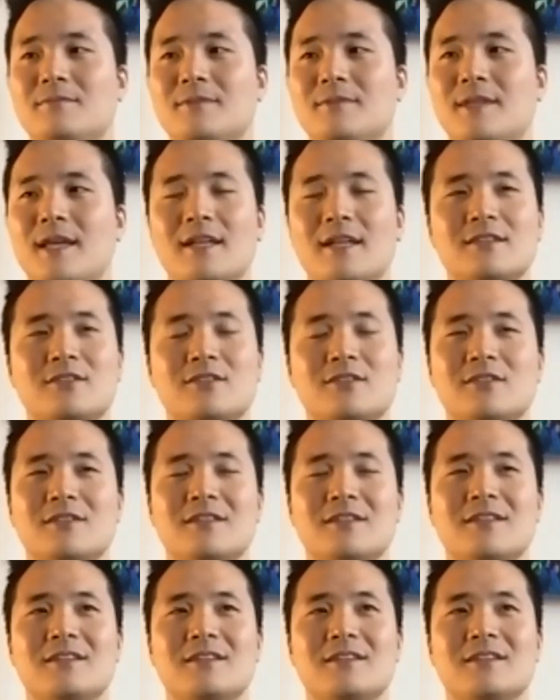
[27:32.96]

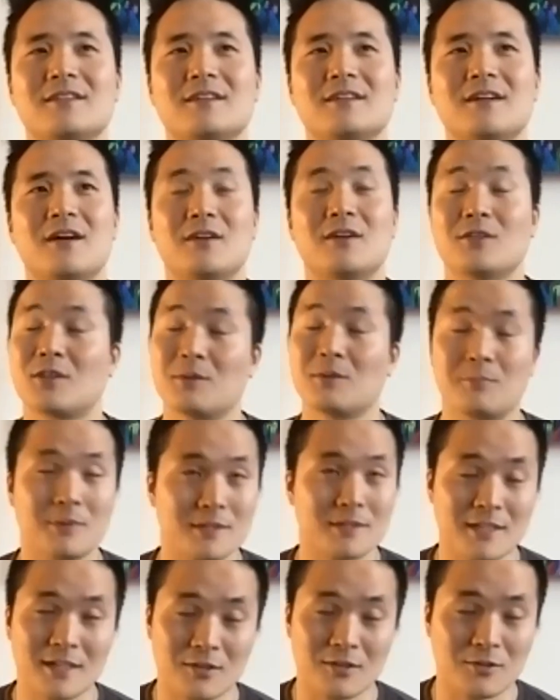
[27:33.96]
you can
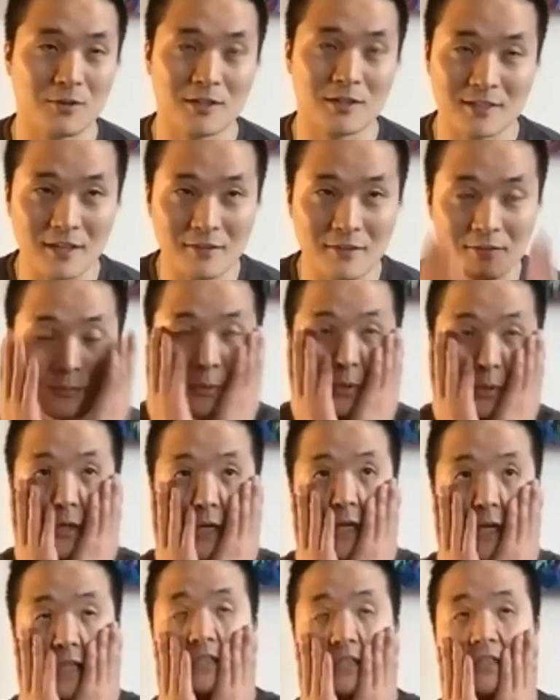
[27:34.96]
put that across every board
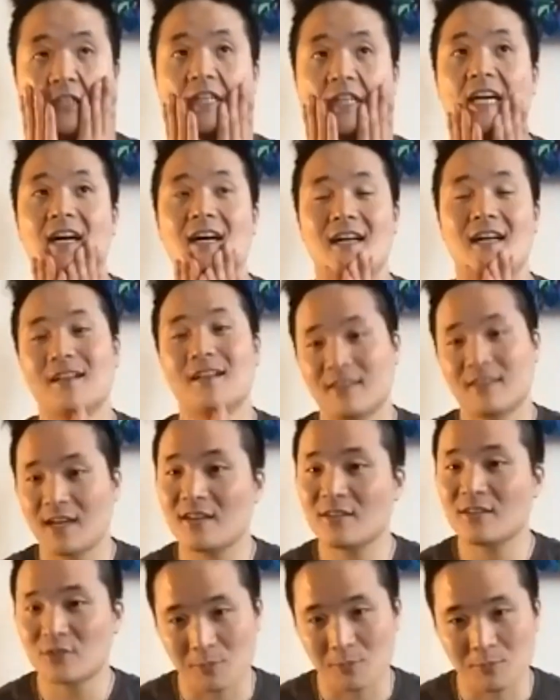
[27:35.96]
actually. Yeah, that
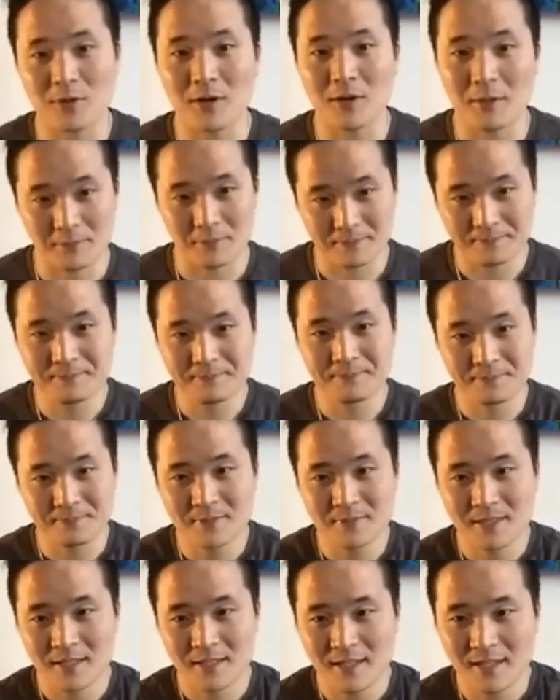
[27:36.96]
is the problem.
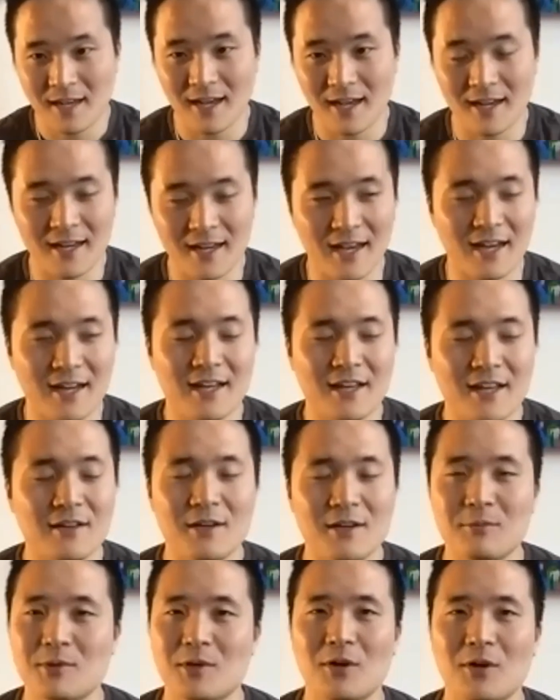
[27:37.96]
And
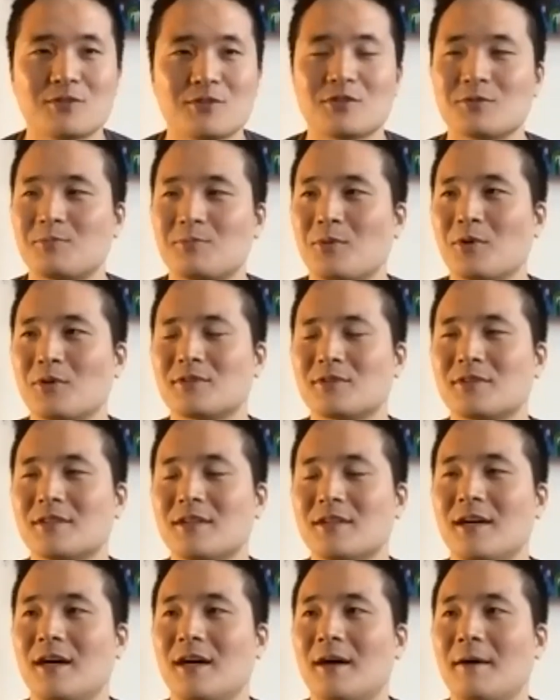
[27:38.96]
in regards to sports,
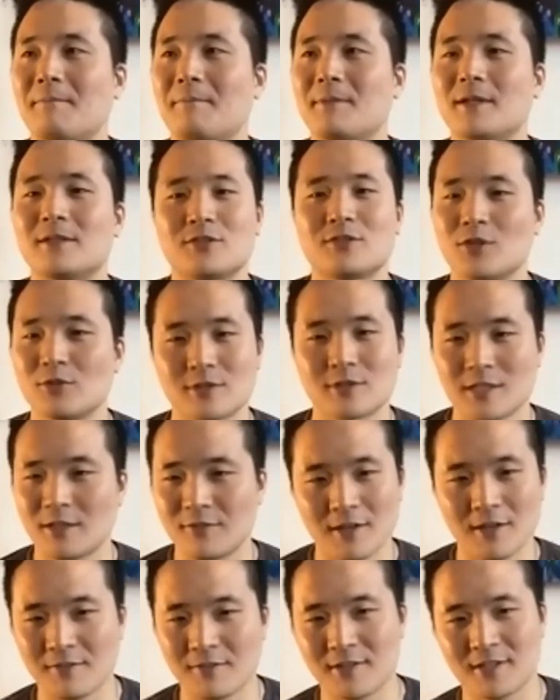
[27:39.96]
it's so
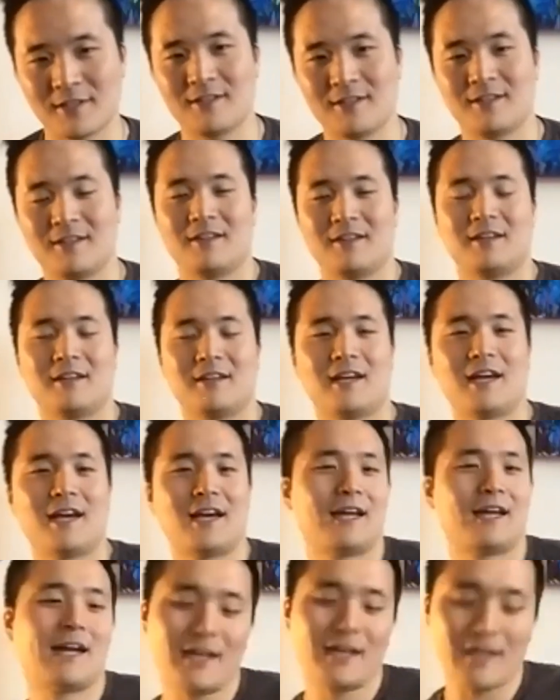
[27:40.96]
self-evident.
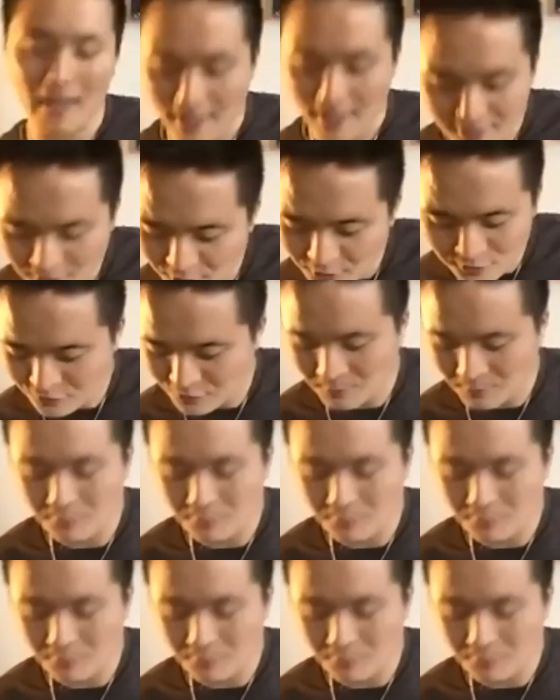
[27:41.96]
And I know this from